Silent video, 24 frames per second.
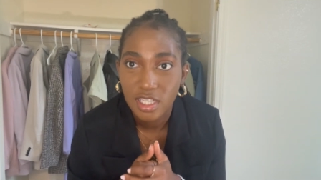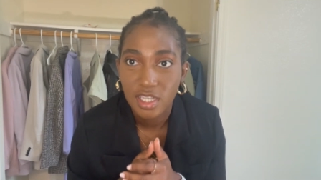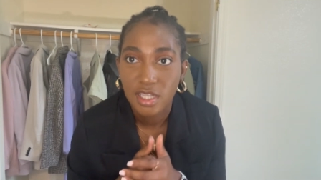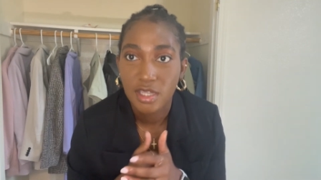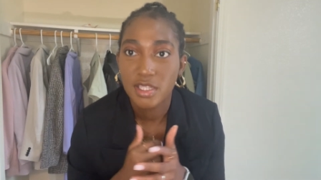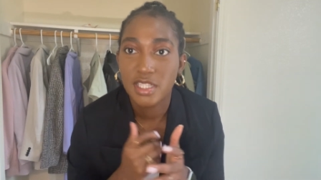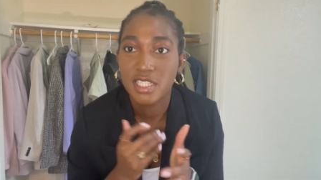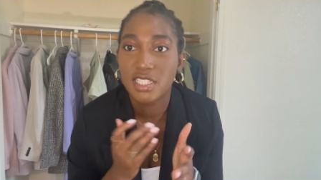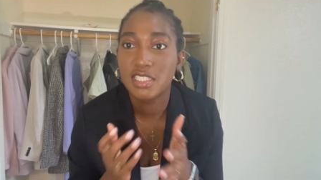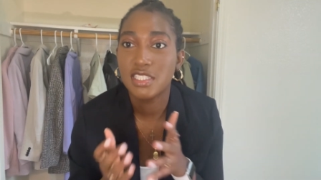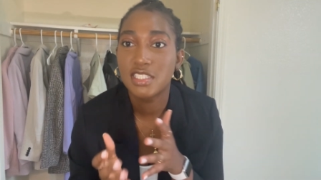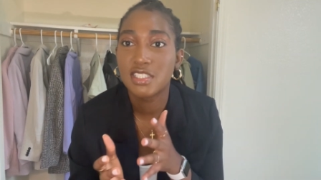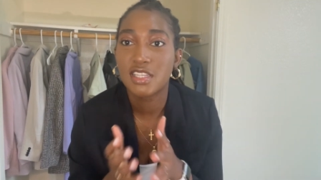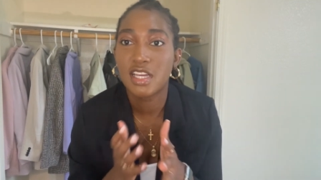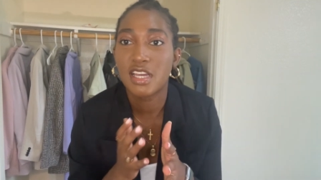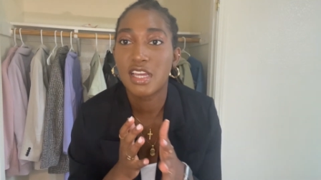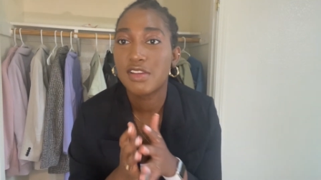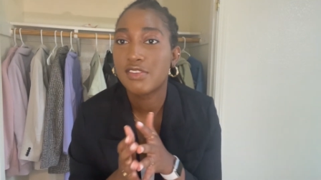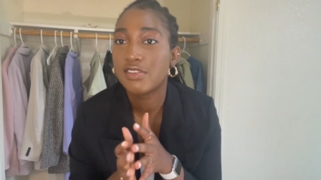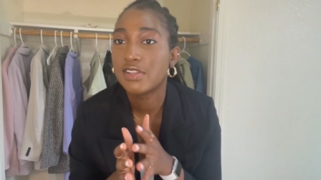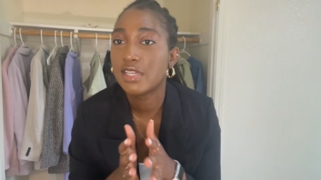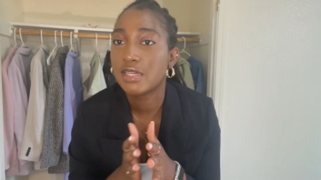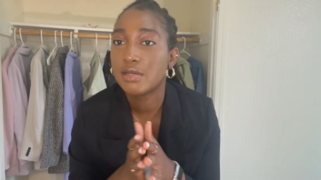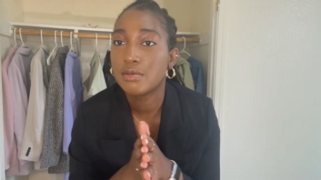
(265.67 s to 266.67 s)
because it's not
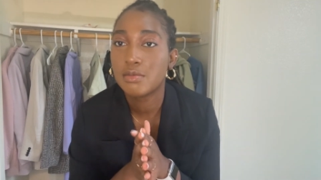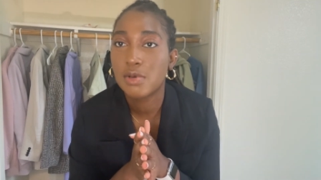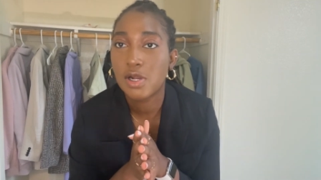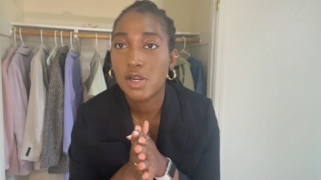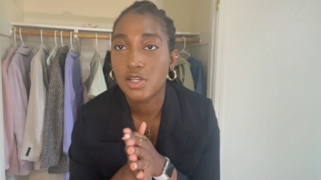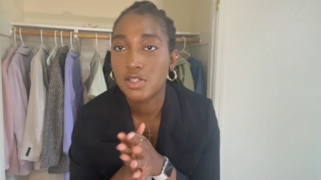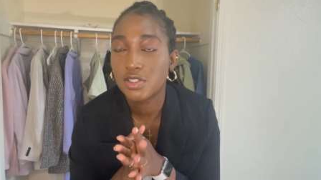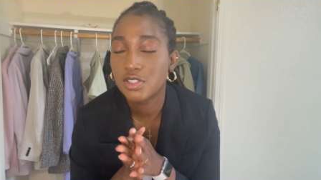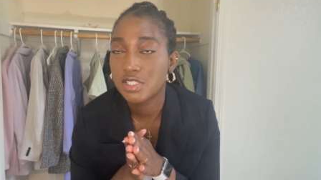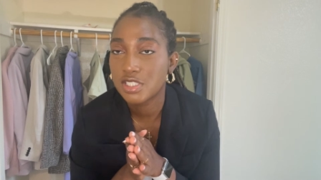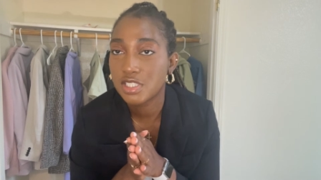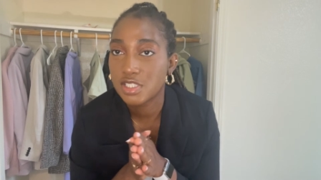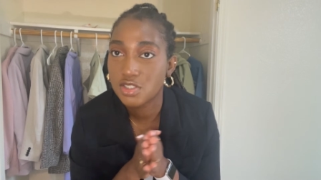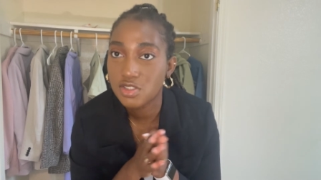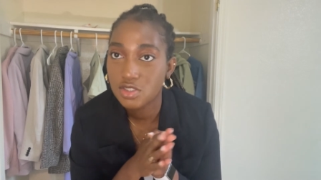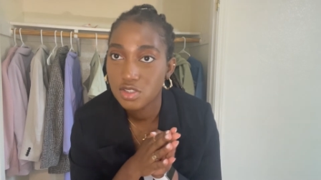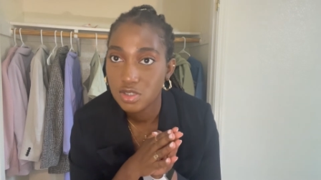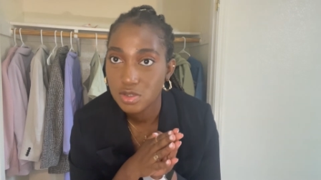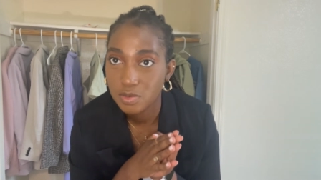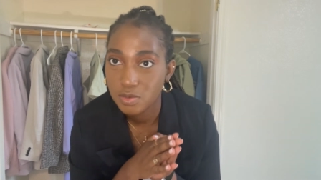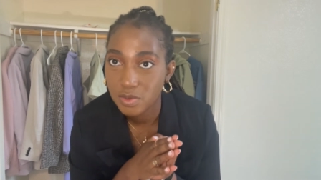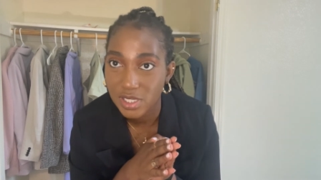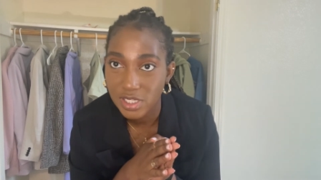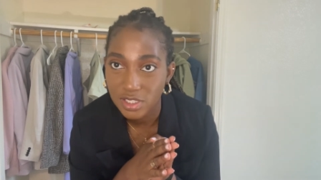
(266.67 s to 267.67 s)
everyday bar your sister's
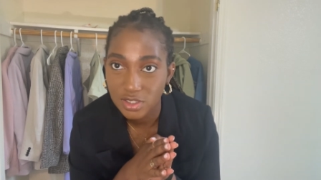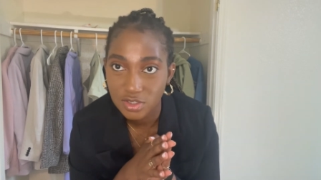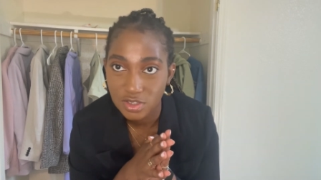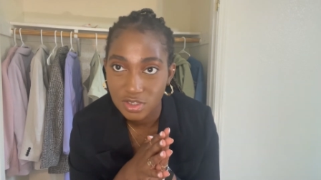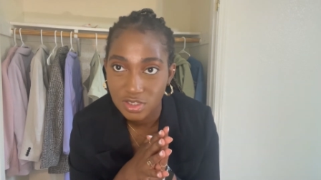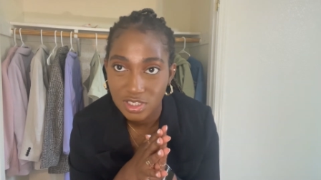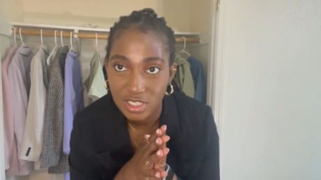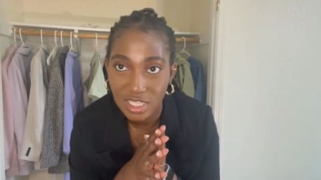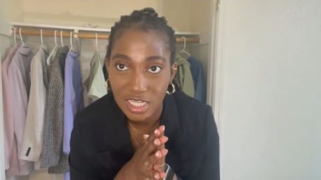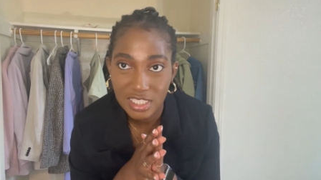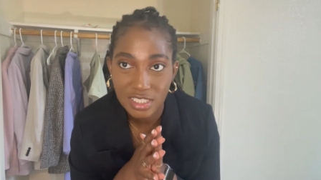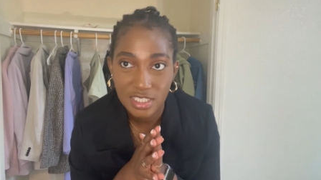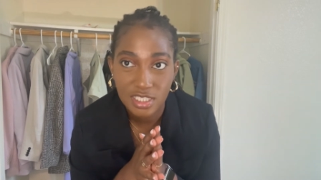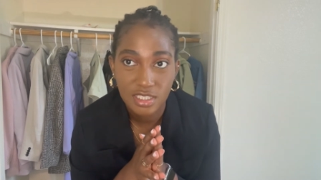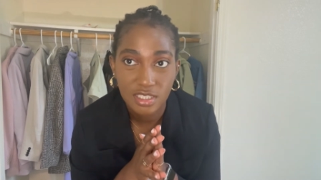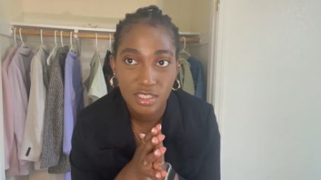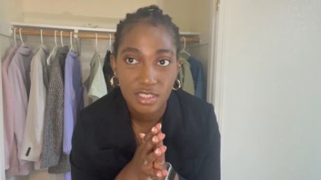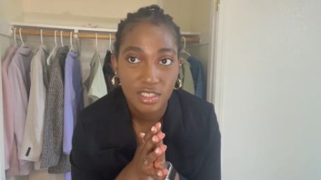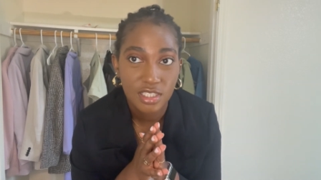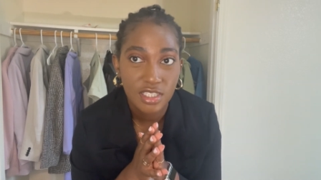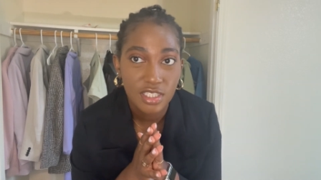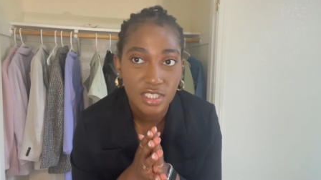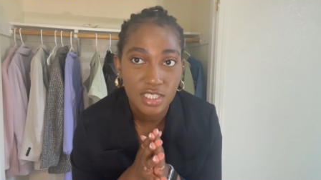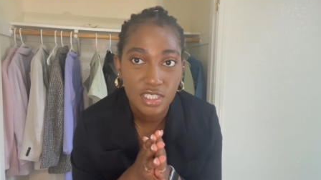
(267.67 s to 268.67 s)
blazers, as in
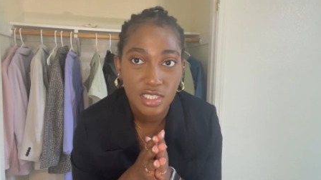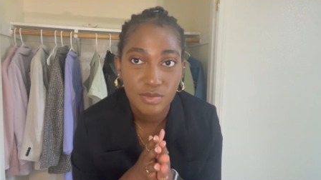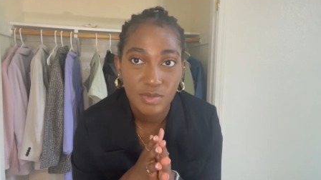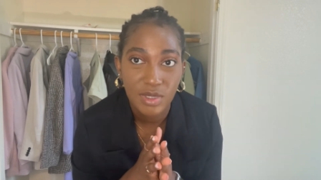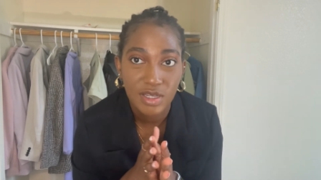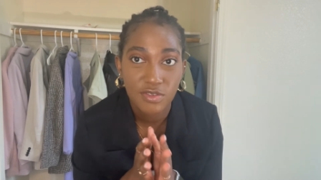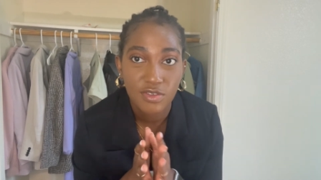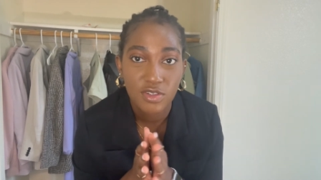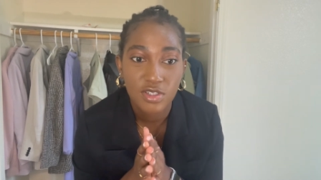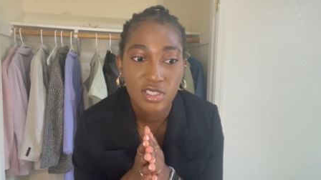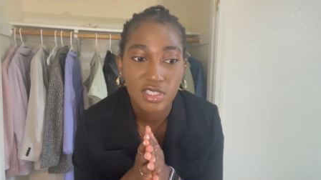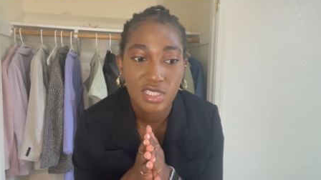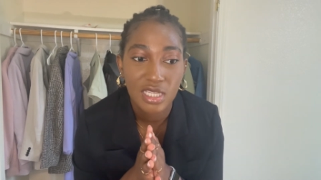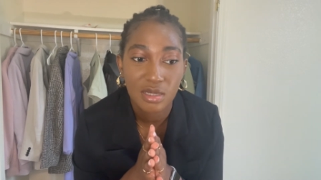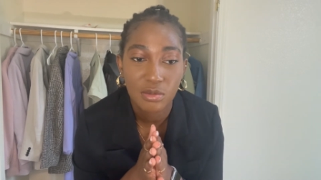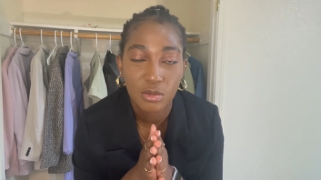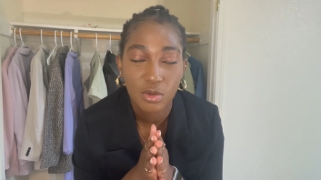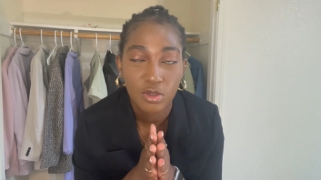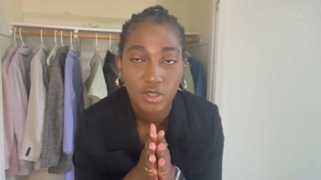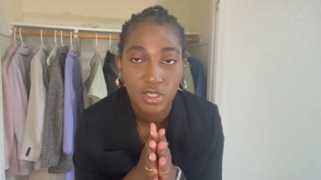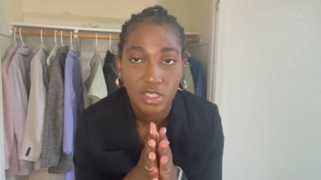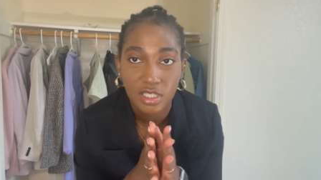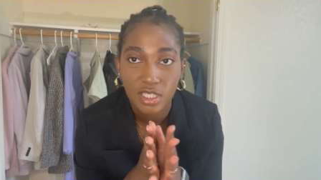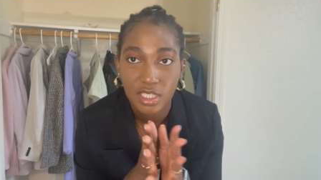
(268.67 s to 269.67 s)
this is my first time
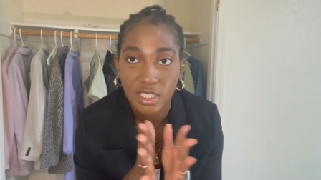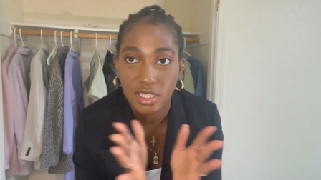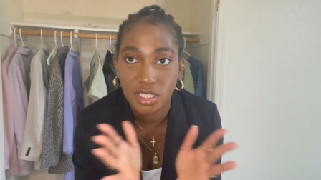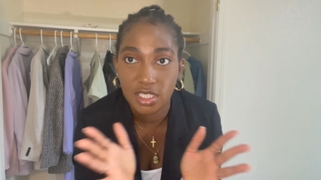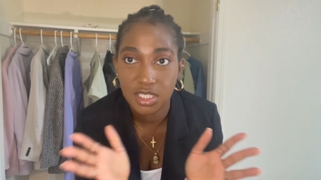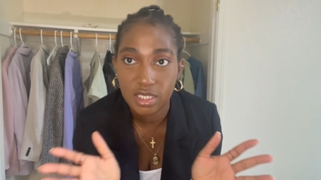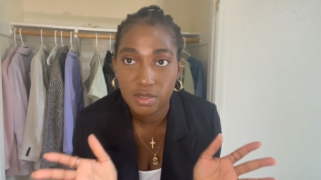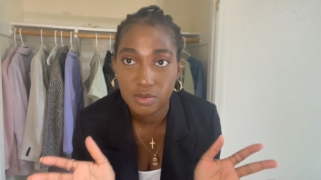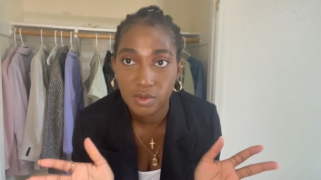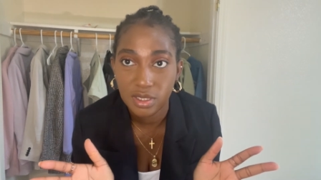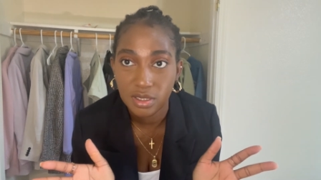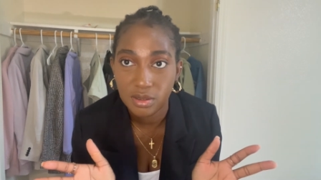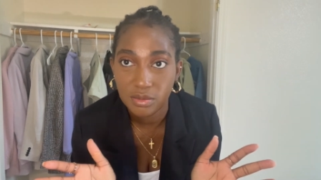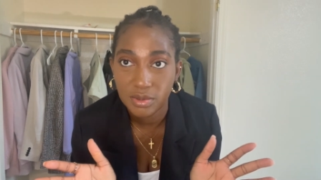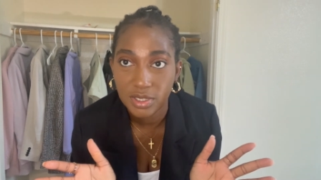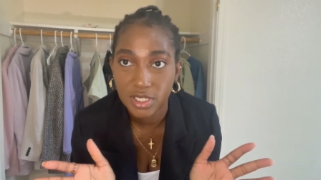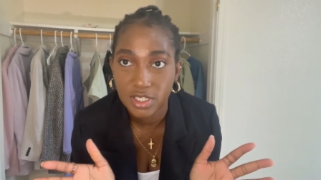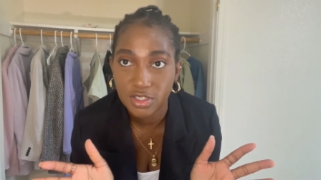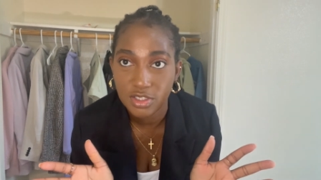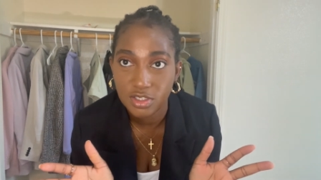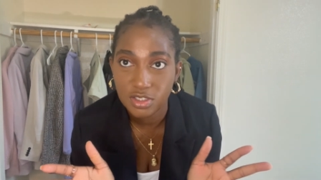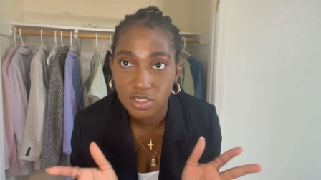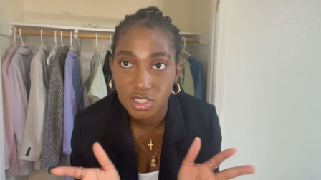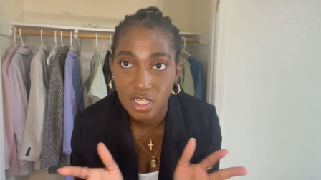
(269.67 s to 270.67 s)
owning like this many
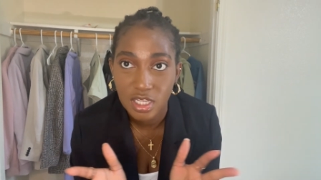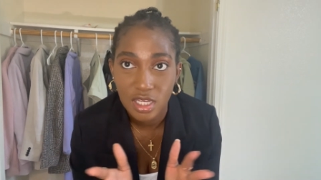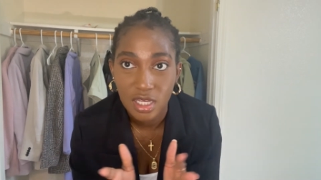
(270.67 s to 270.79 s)
blazers.